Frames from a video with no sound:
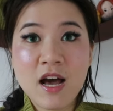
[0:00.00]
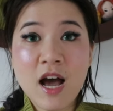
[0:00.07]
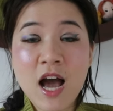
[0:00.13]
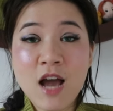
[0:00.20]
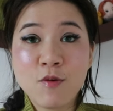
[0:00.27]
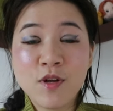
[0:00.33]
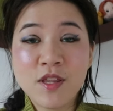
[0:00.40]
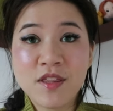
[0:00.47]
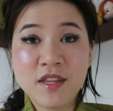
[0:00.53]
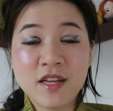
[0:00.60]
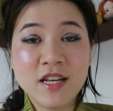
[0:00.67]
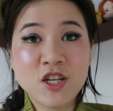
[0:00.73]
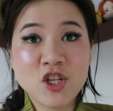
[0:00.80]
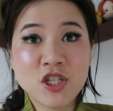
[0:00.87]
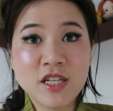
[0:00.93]
I was
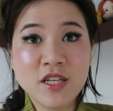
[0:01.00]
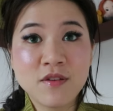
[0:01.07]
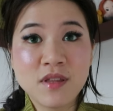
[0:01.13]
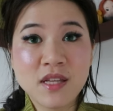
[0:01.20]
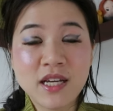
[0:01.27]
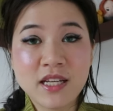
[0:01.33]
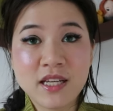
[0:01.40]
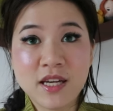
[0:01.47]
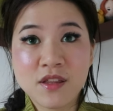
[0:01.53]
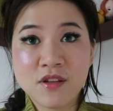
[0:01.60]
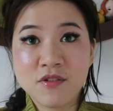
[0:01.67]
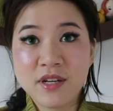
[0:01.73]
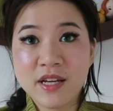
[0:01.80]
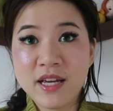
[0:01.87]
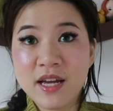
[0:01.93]
initially using it
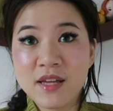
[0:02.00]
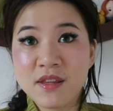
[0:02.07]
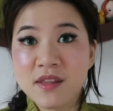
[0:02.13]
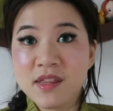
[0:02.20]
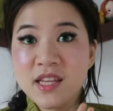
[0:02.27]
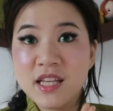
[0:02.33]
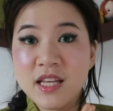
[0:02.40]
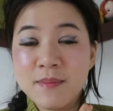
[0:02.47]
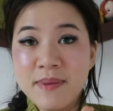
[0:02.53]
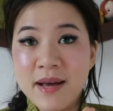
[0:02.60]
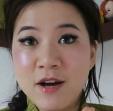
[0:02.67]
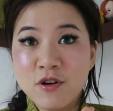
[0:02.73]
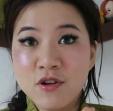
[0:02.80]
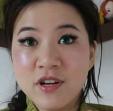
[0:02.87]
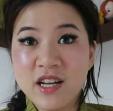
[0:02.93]
yesterday as a setting
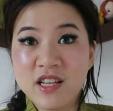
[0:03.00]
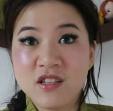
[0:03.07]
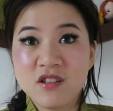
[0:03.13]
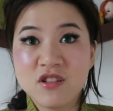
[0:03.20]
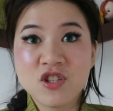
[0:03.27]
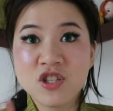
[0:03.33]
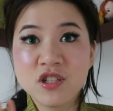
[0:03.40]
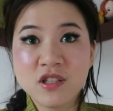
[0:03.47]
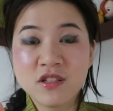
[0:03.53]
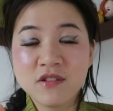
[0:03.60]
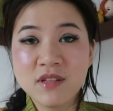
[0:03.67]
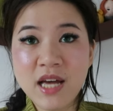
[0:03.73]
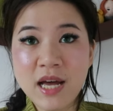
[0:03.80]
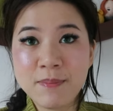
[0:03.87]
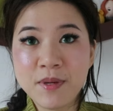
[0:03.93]
powder, and you shouldn't
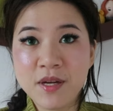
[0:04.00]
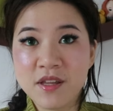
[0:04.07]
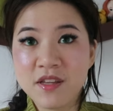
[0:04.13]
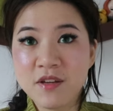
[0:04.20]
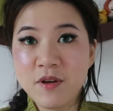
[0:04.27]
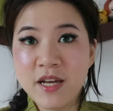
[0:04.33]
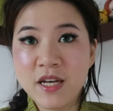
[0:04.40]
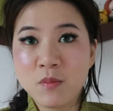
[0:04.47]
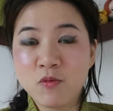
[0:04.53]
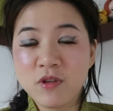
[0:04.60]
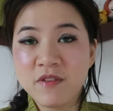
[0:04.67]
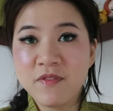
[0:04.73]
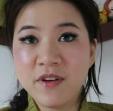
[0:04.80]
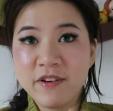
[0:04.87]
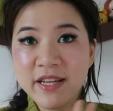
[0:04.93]
do that because you end up with
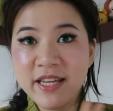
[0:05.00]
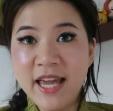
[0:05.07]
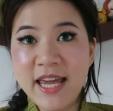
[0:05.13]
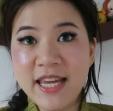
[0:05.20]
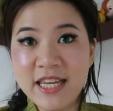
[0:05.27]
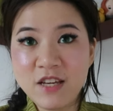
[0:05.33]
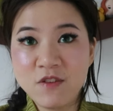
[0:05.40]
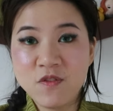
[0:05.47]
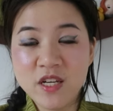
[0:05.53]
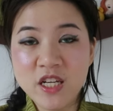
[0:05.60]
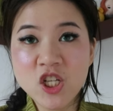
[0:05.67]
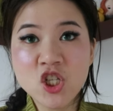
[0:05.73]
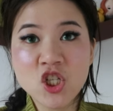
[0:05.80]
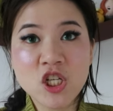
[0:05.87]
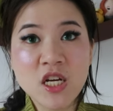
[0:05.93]
a very cakey
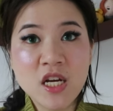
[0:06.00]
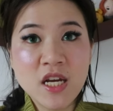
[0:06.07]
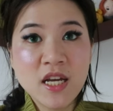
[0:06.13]
finish.